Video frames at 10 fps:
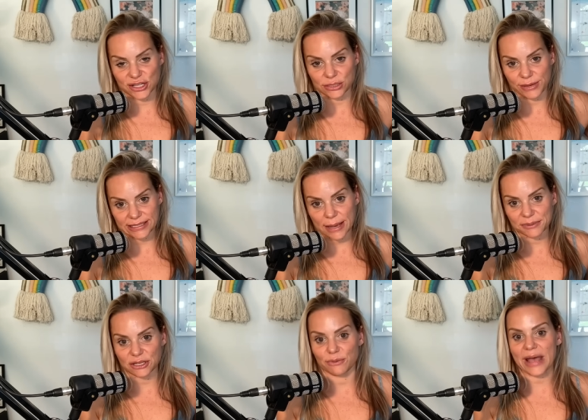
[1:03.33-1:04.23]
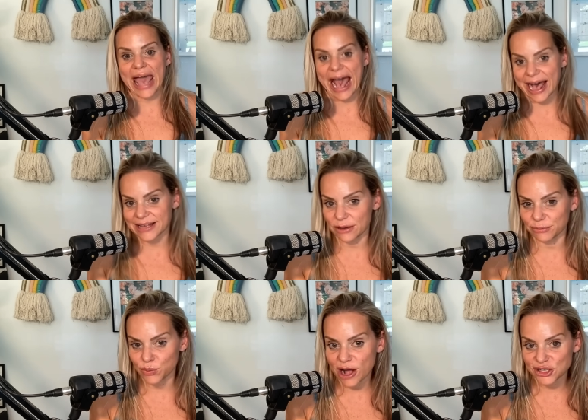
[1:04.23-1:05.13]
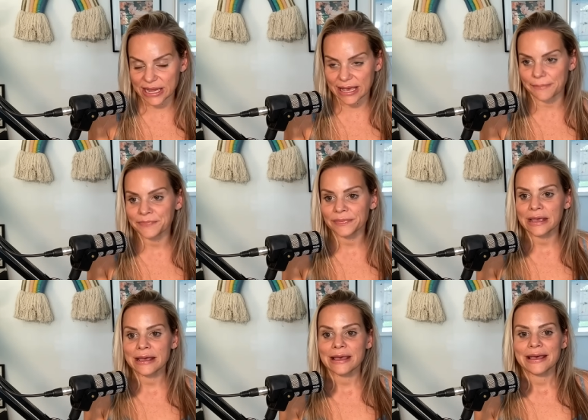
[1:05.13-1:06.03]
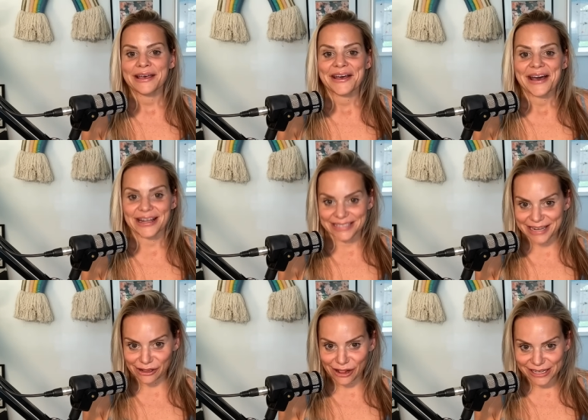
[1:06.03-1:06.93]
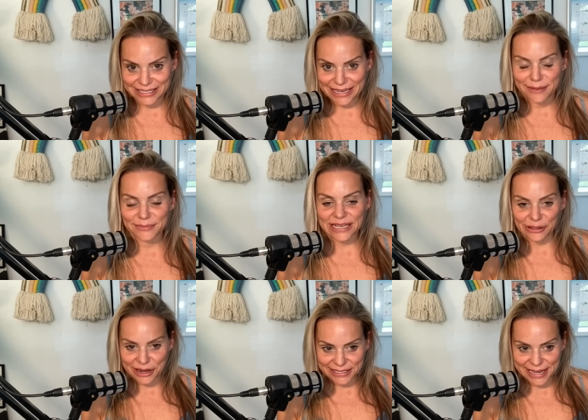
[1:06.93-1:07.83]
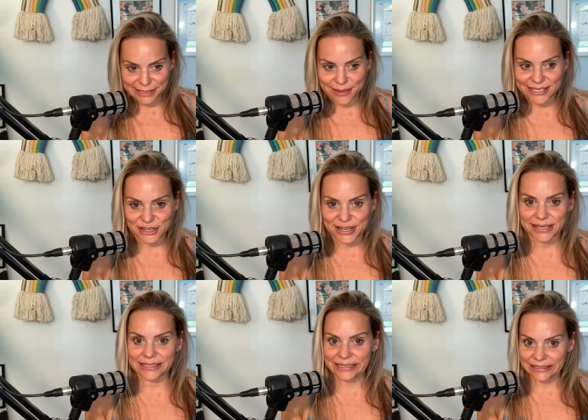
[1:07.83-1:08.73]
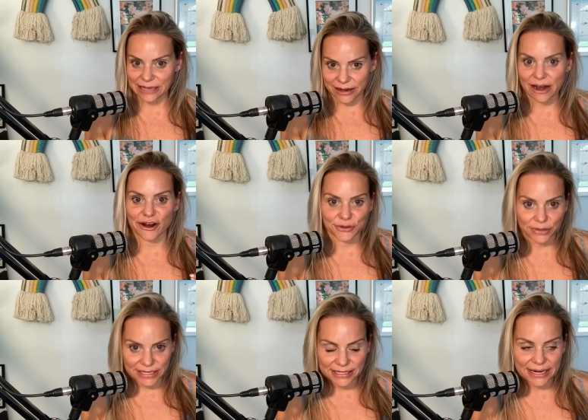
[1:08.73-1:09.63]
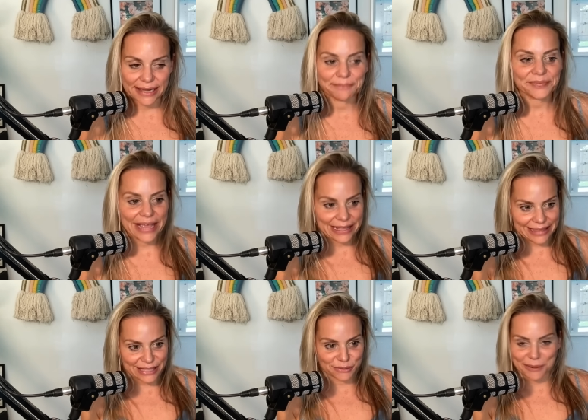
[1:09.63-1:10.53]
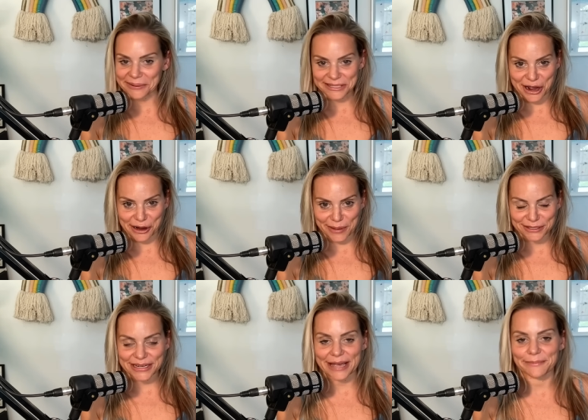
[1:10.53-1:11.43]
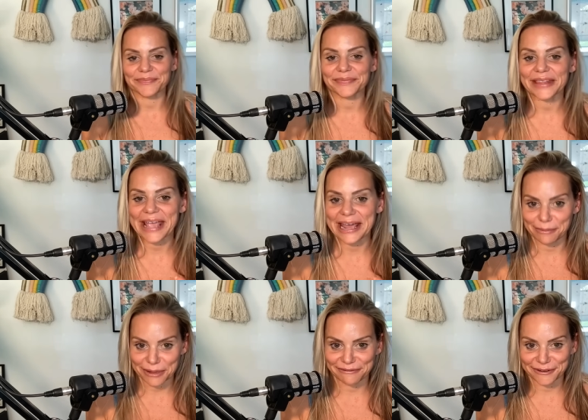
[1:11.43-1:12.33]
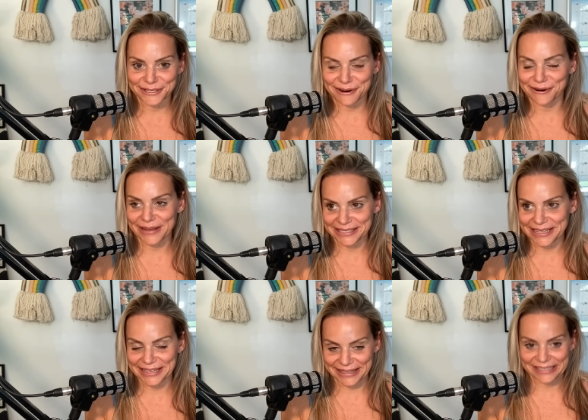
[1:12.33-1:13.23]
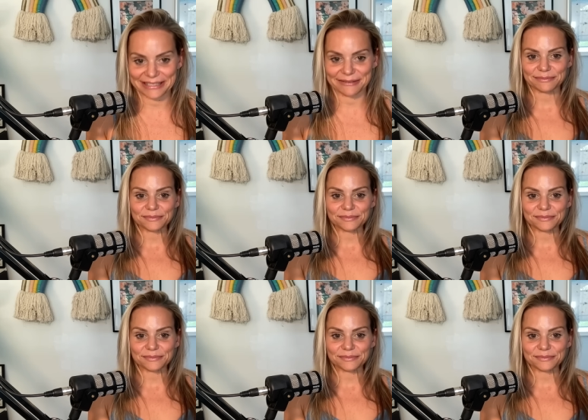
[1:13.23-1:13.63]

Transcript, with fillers: this week's episode, but as I was watching it, I did get a lot of DMs, a lot of text messages. Dana, are you listening? And that's what I'm going to talk about today. And I'm going to first start by saying this.